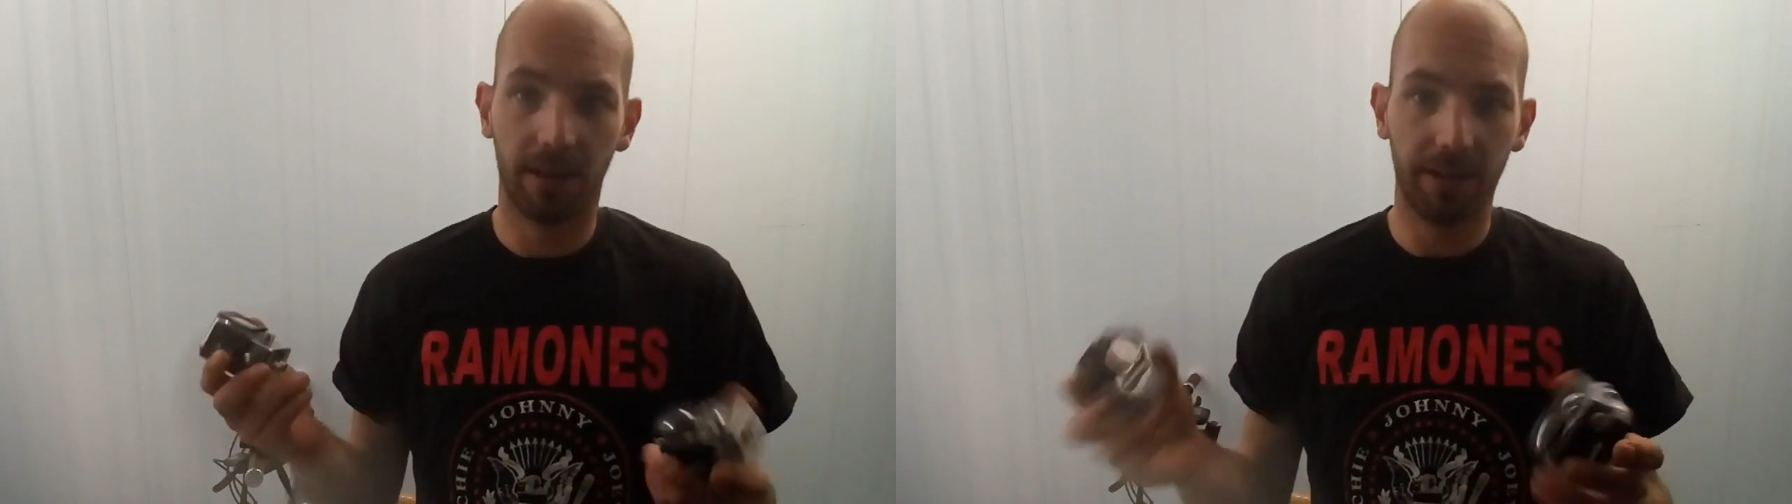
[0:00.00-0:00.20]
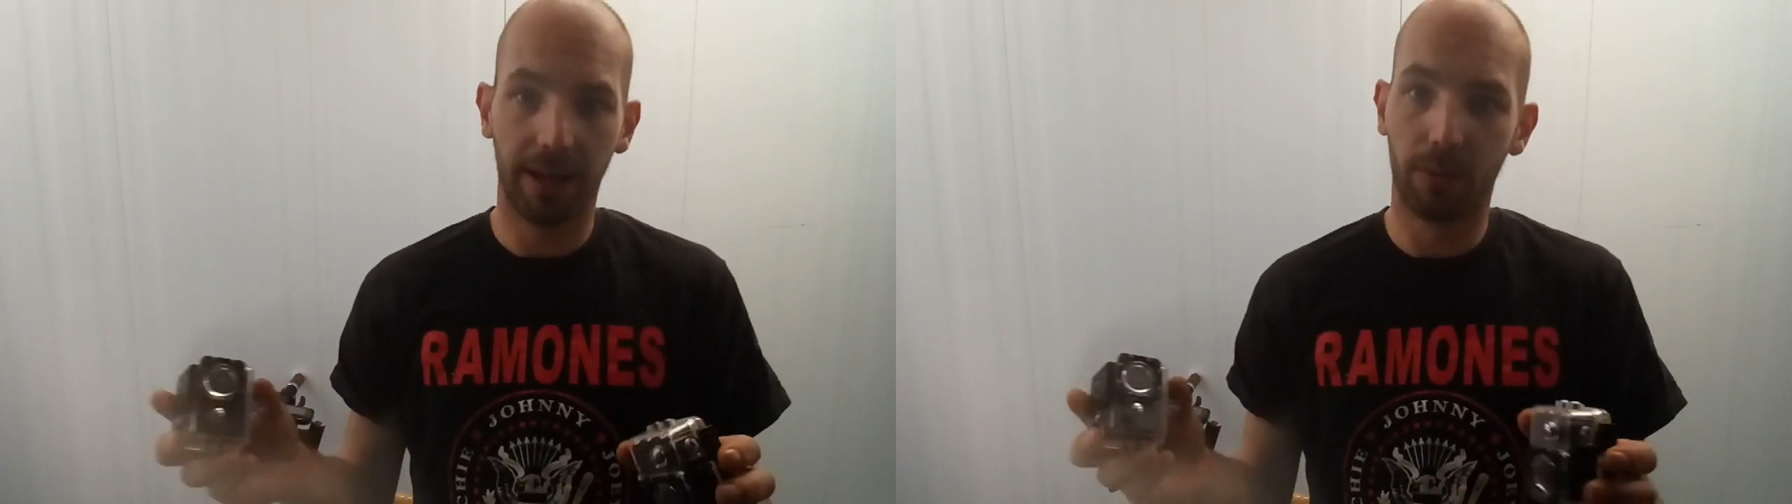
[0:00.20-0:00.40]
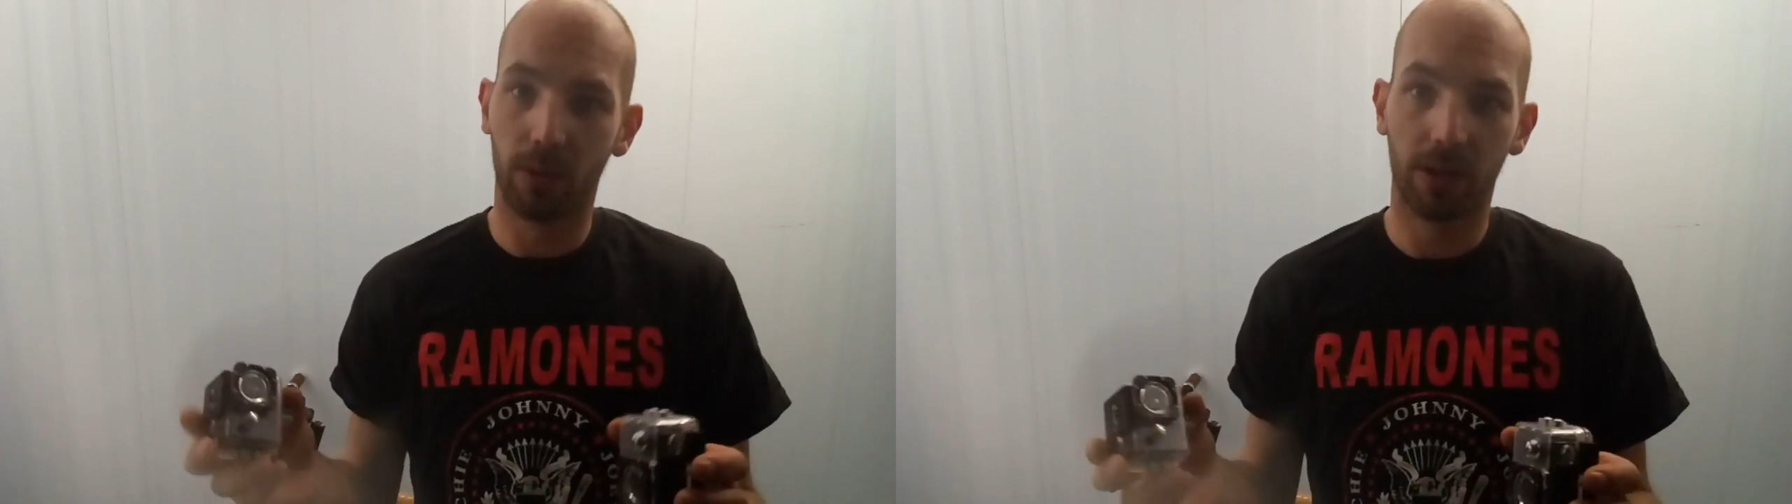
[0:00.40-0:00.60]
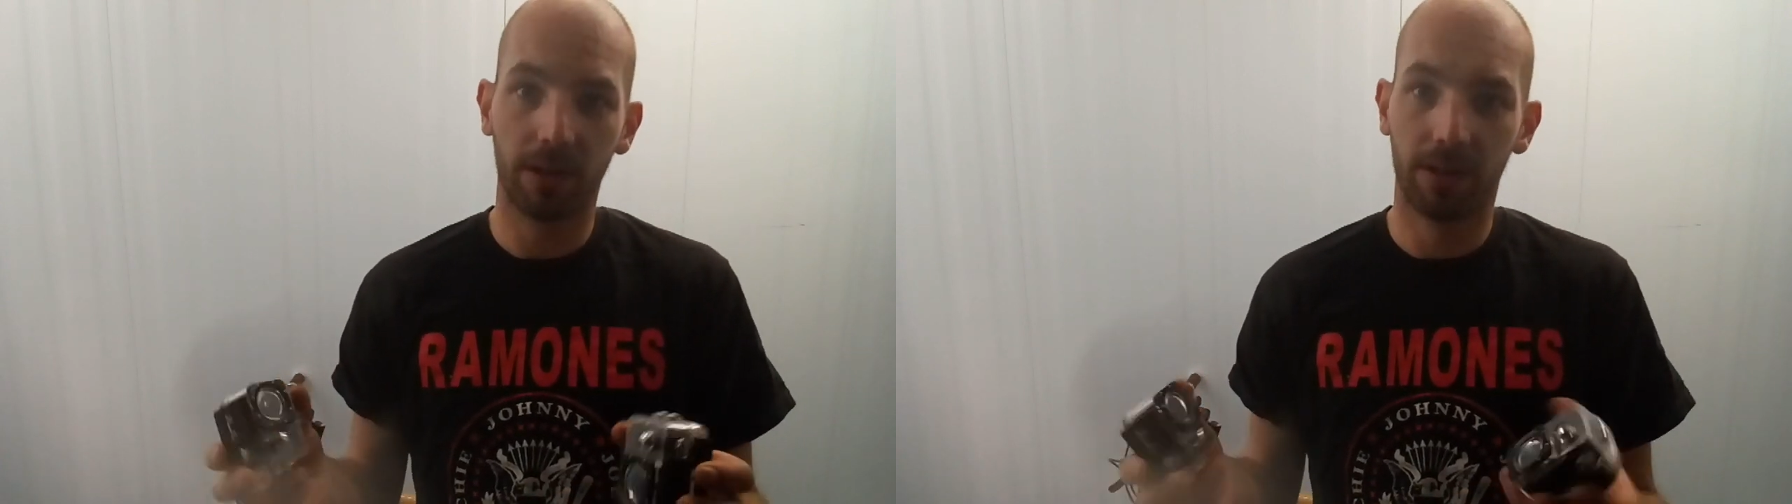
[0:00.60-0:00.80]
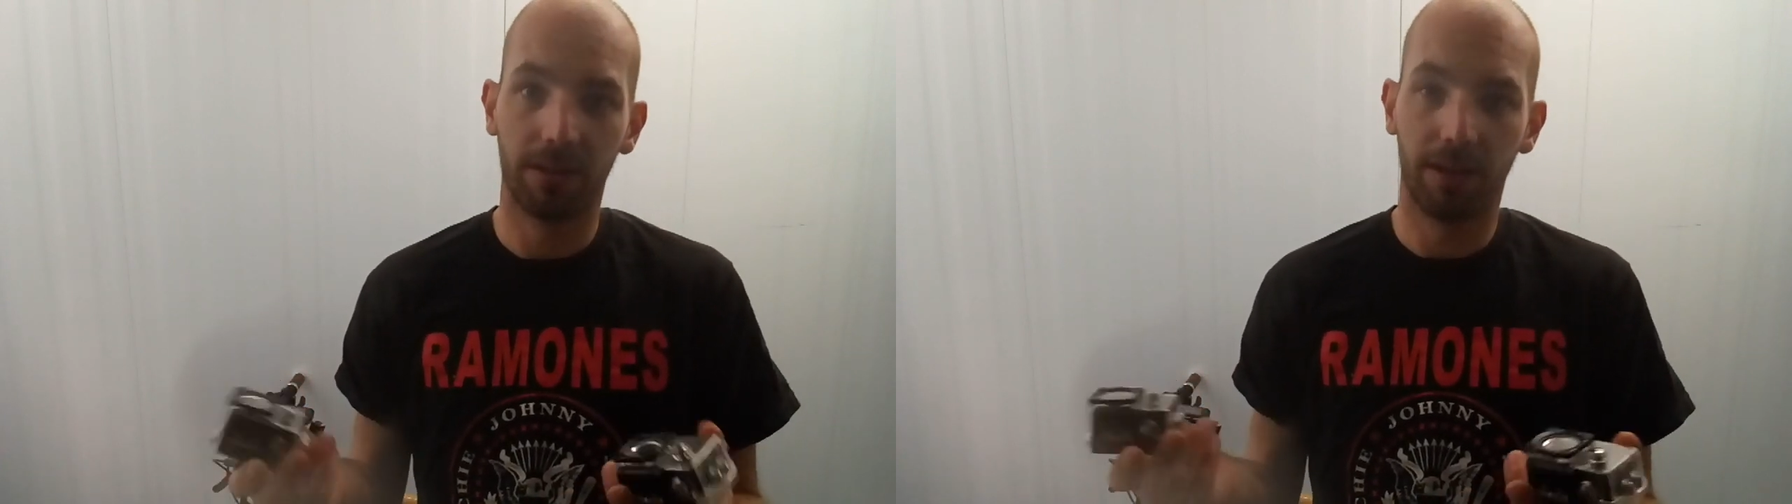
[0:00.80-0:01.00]
They
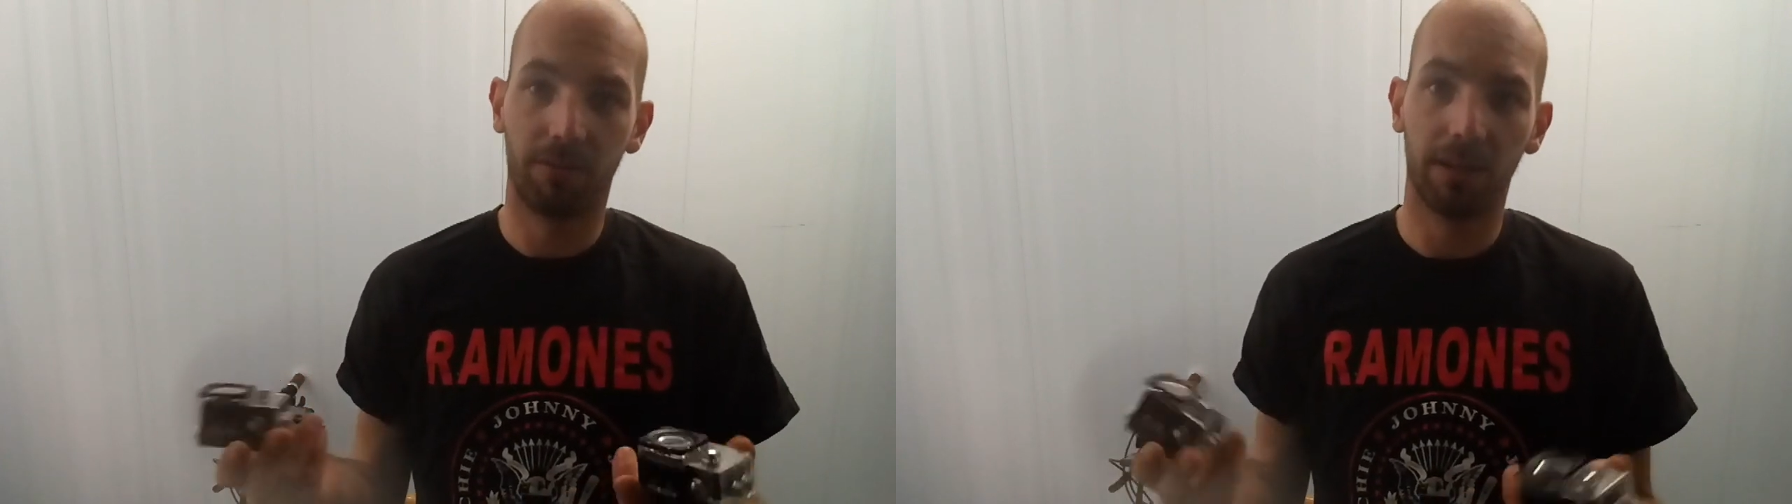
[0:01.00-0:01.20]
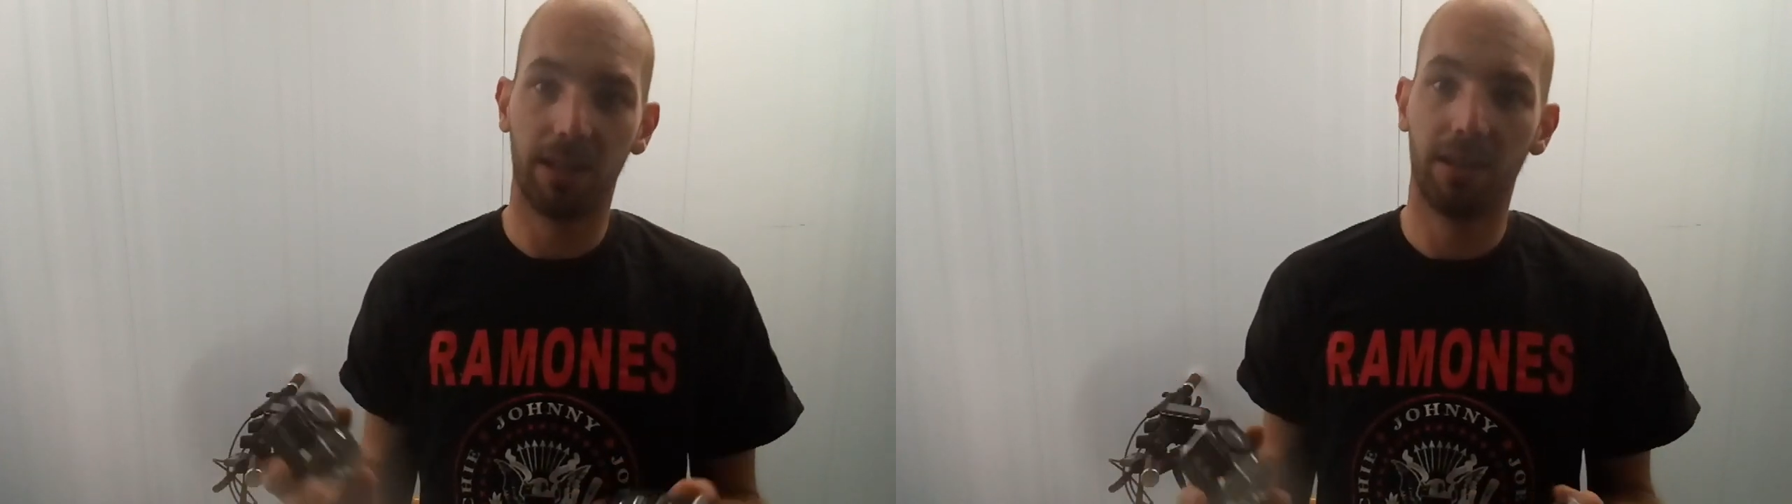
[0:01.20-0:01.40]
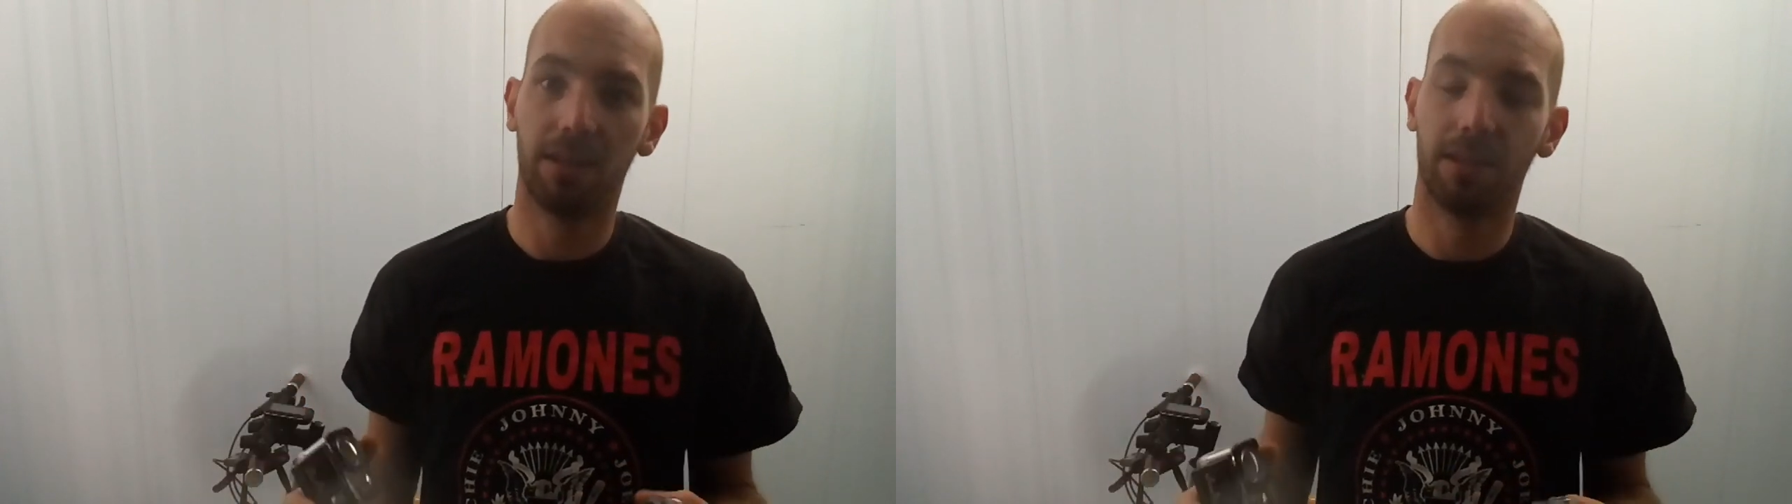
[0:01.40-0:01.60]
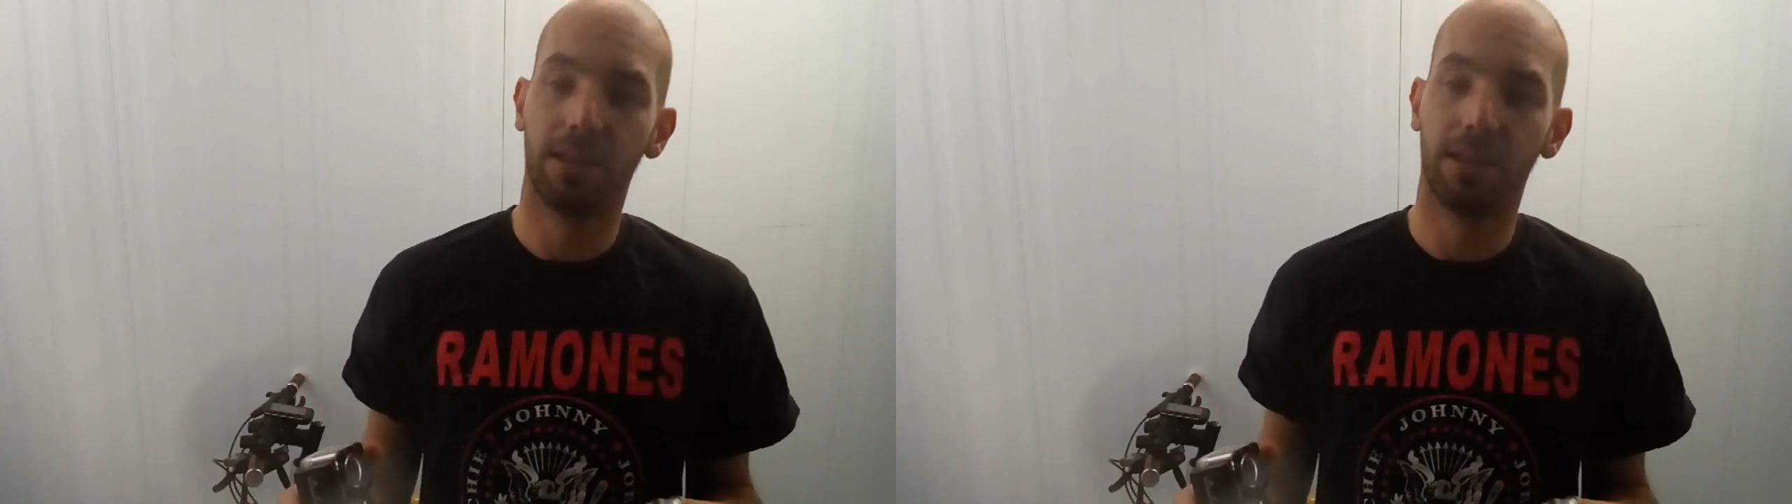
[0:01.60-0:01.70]
work definitely.